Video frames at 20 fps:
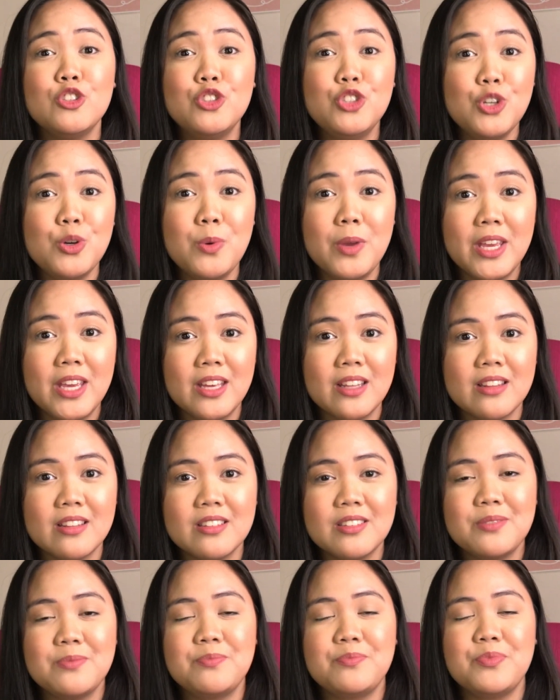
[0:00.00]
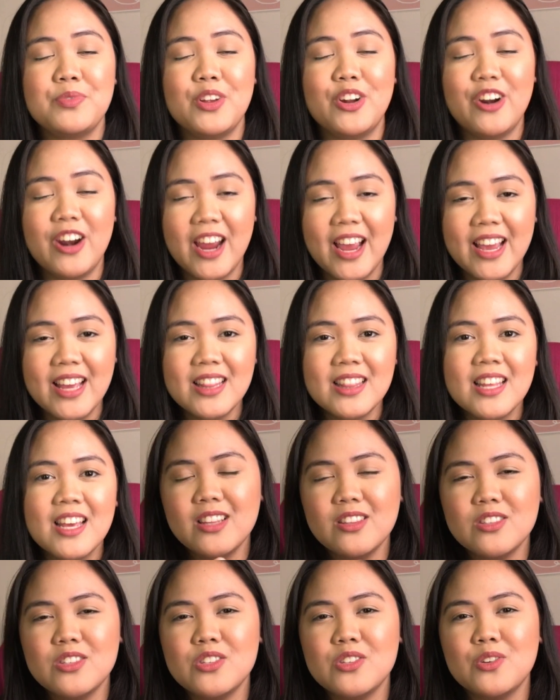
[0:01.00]
doing it. Alright?
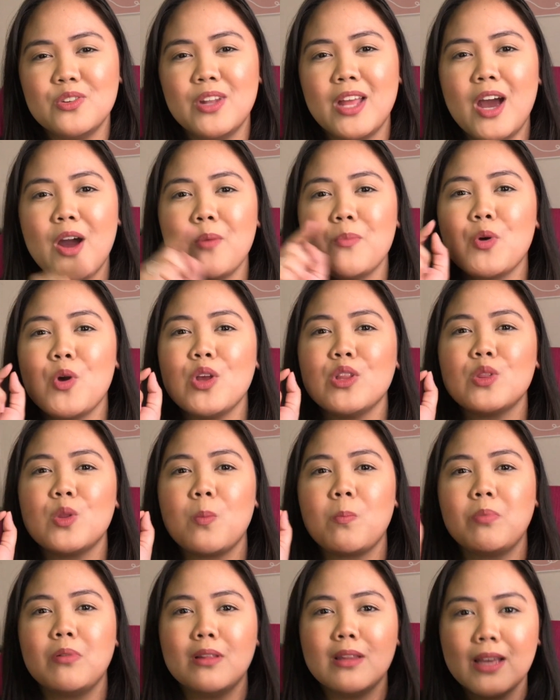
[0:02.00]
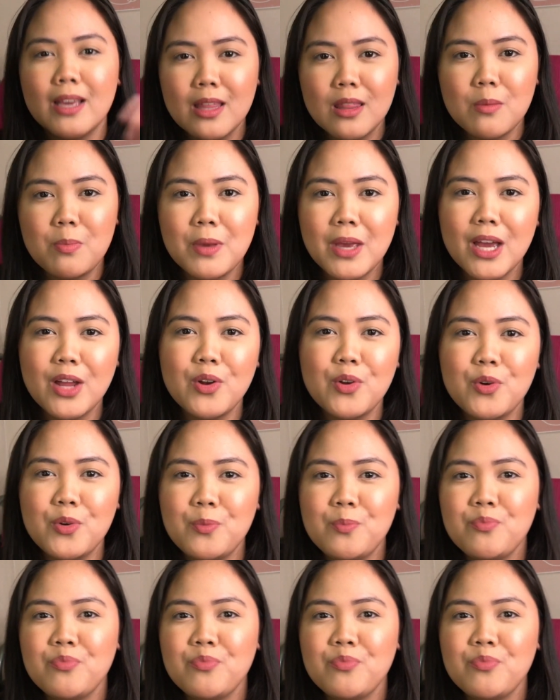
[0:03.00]
So now I'm going to play the piano